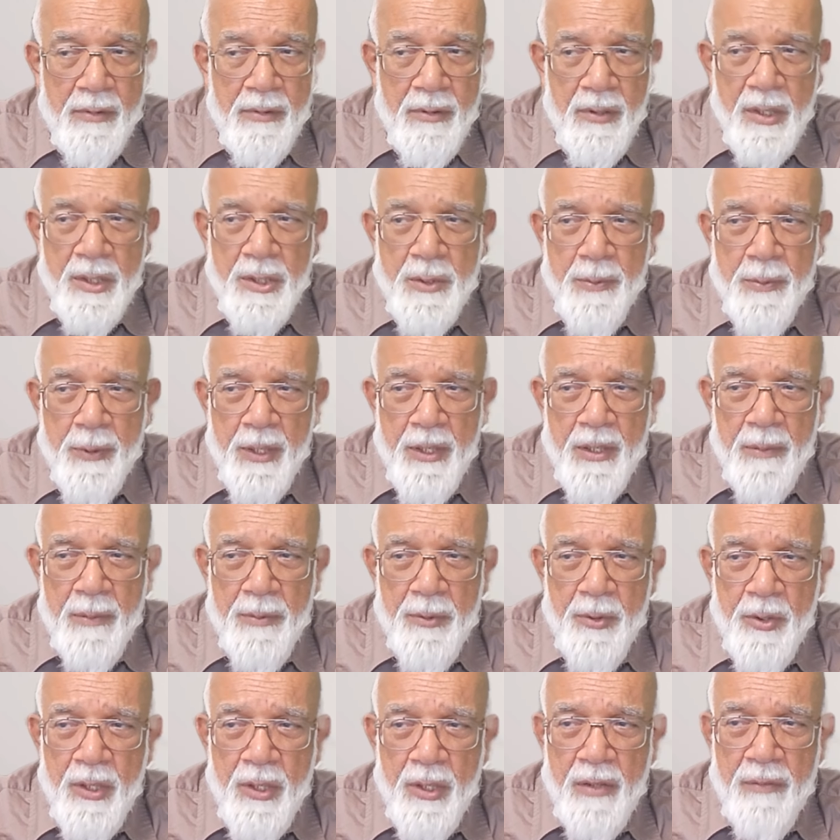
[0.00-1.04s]
Just pick
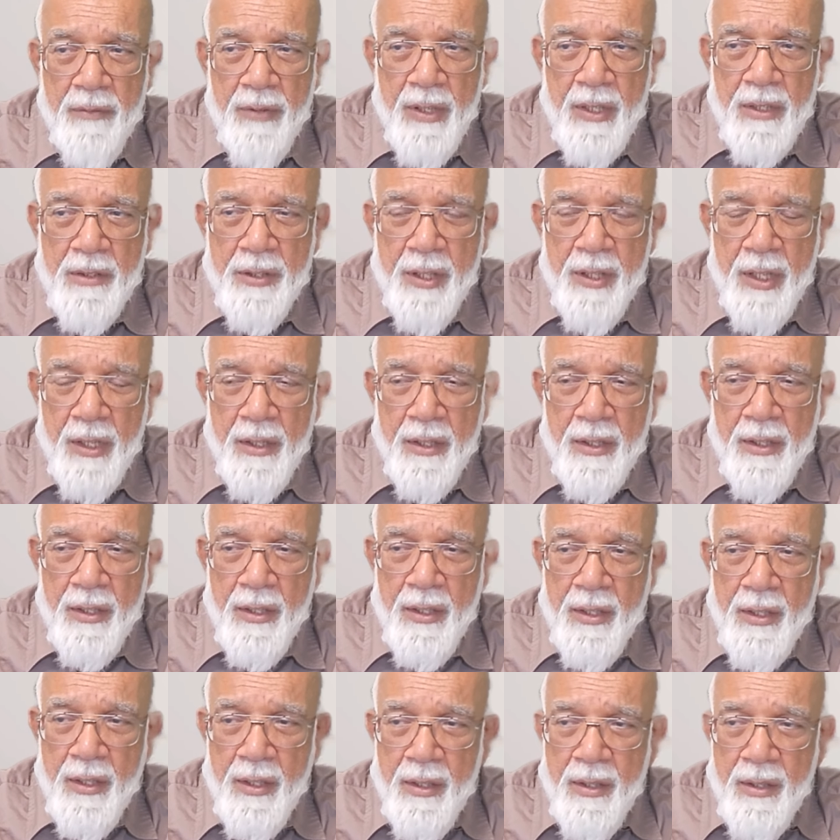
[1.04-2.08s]
up only one thing.
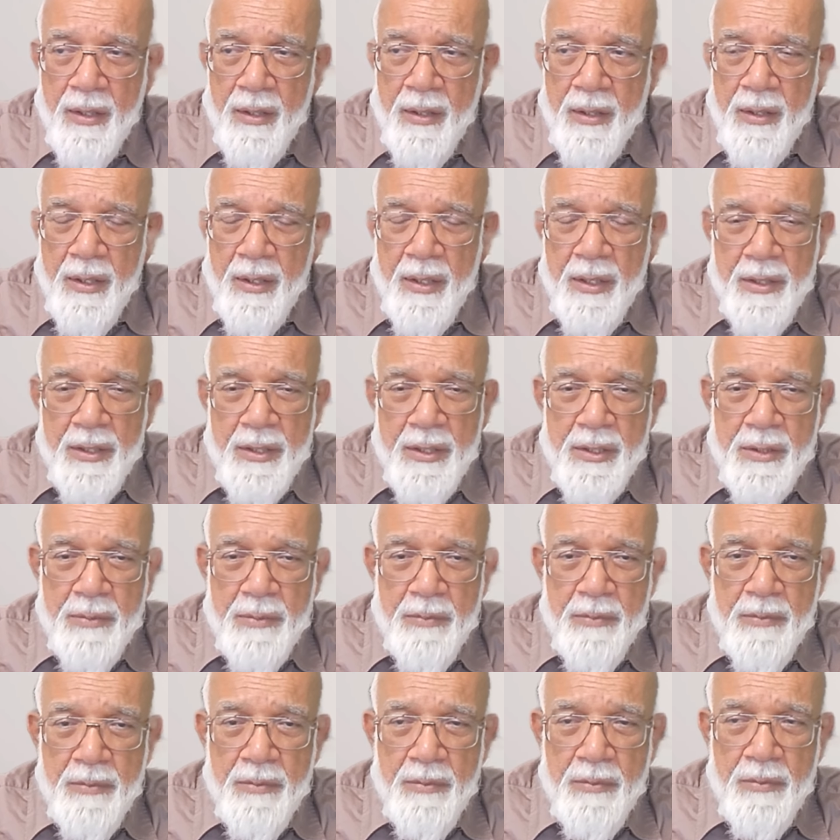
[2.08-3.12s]
It is
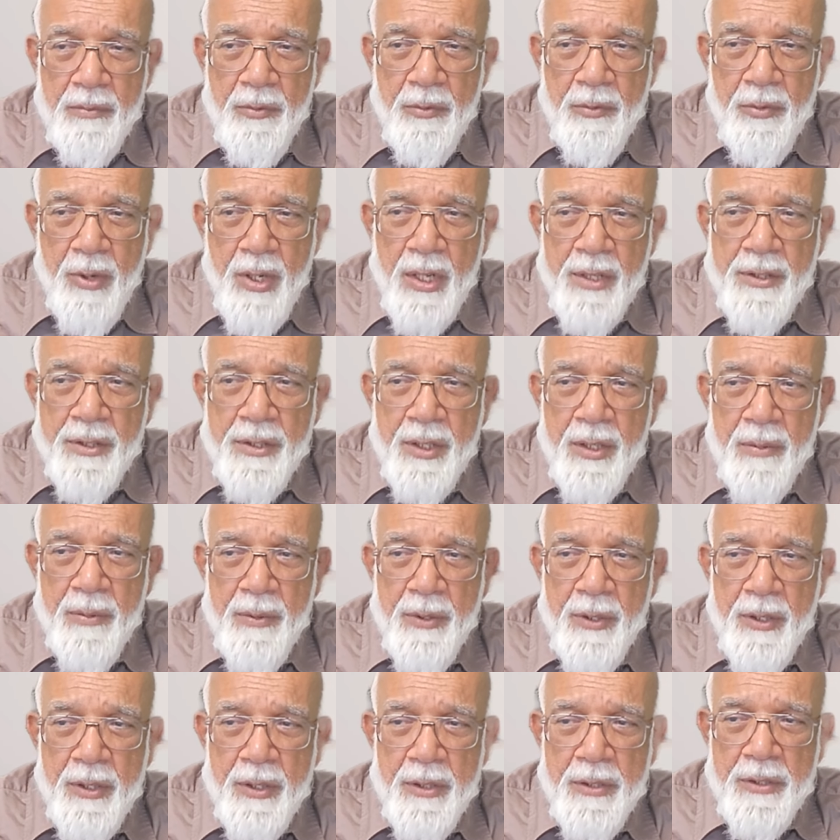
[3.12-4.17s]

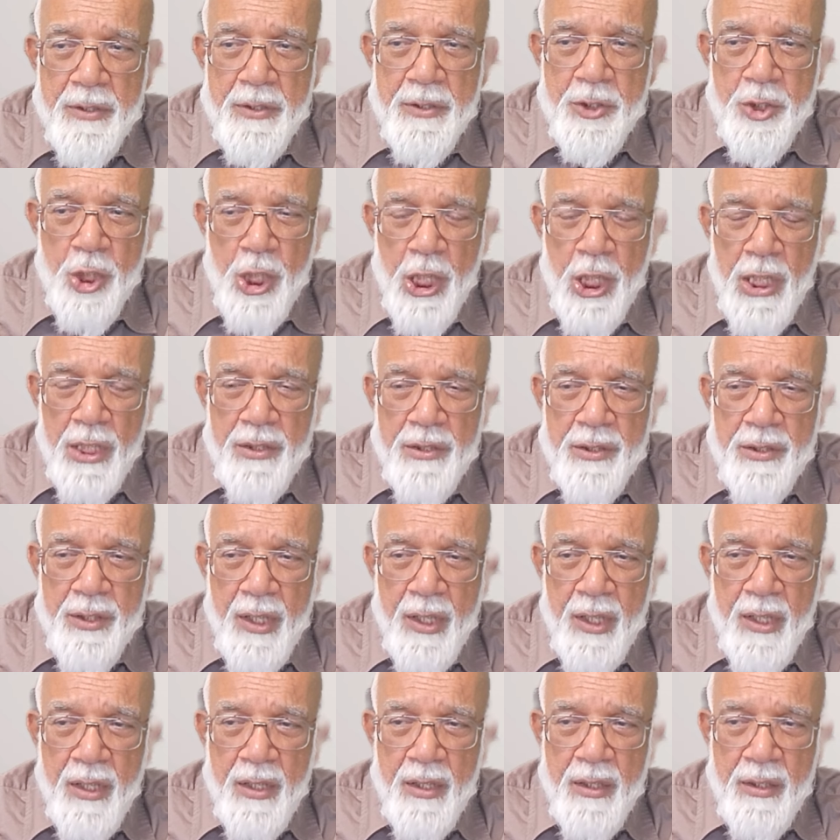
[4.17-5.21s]
whatever is
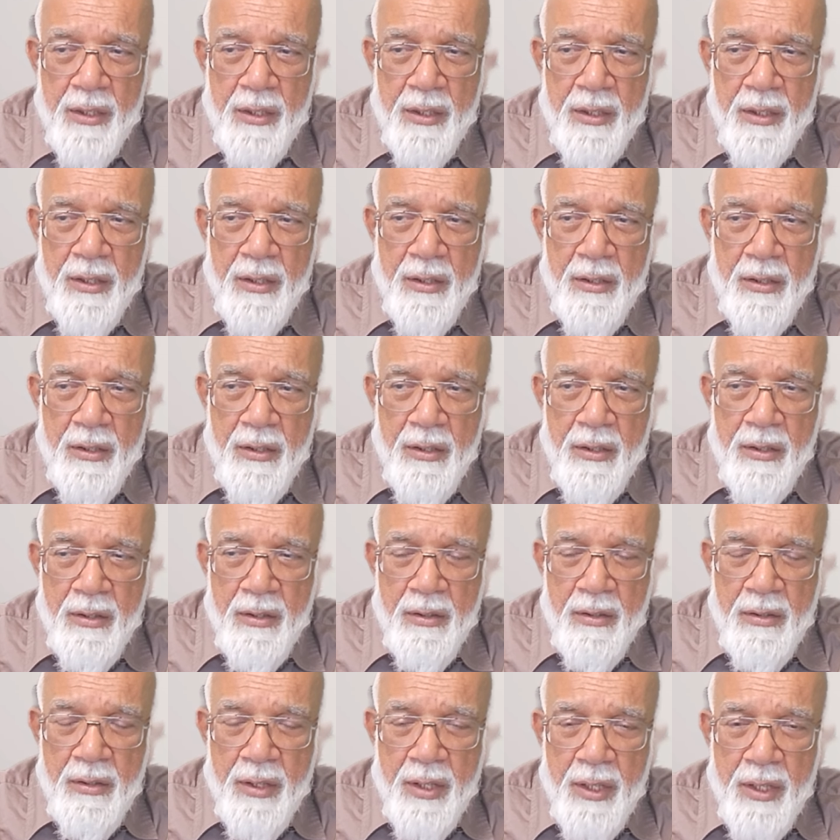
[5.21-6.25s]
changing,
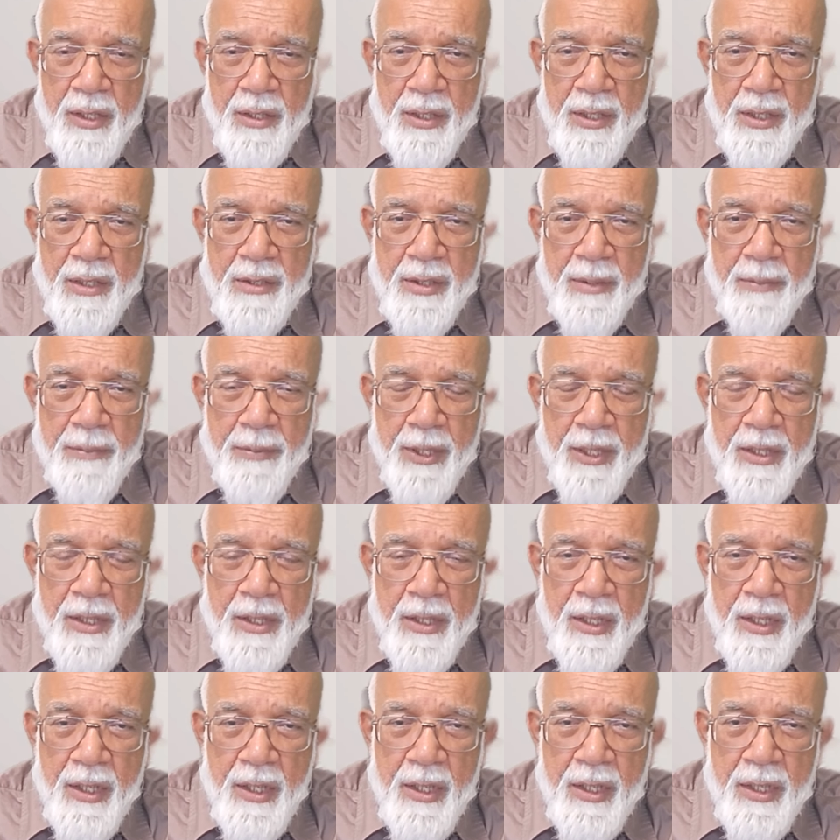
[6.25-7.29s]
it has a
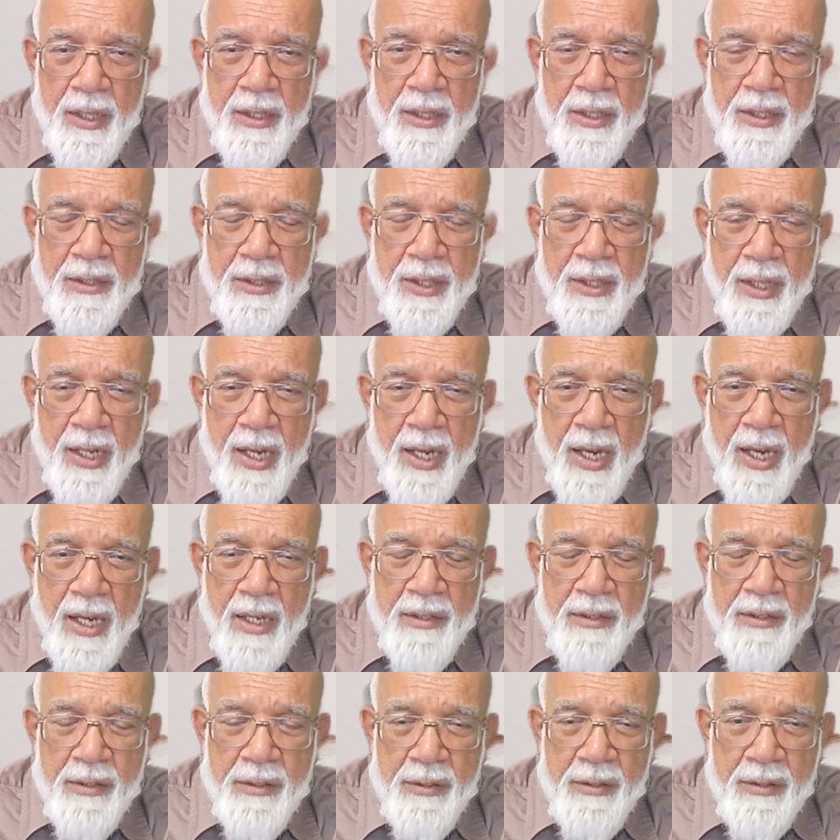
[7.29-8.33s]
beginning, it has an
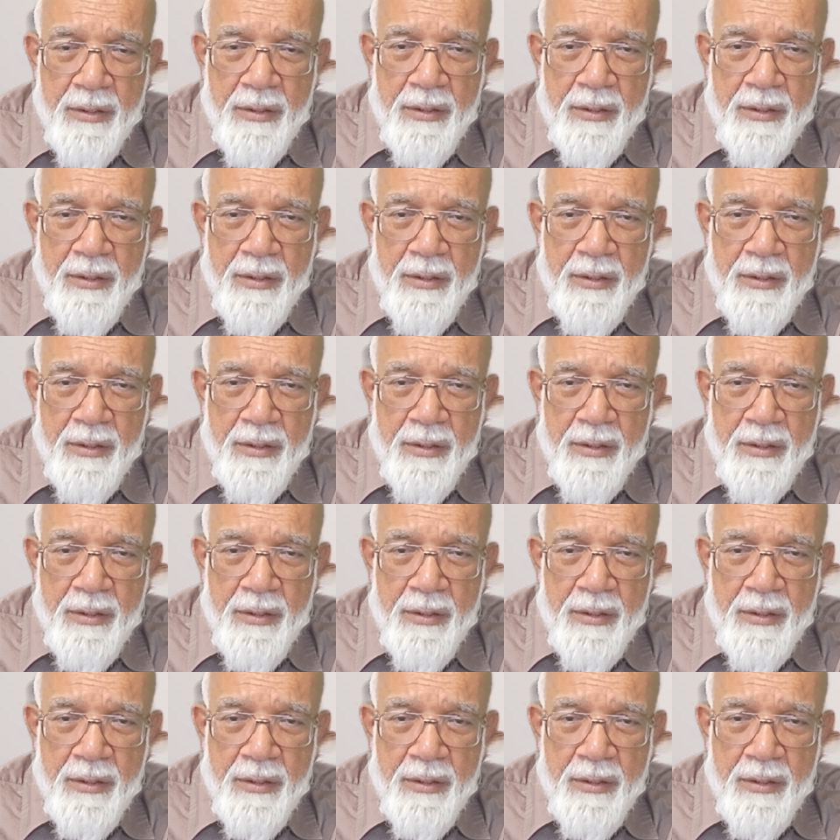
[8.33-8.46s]
end.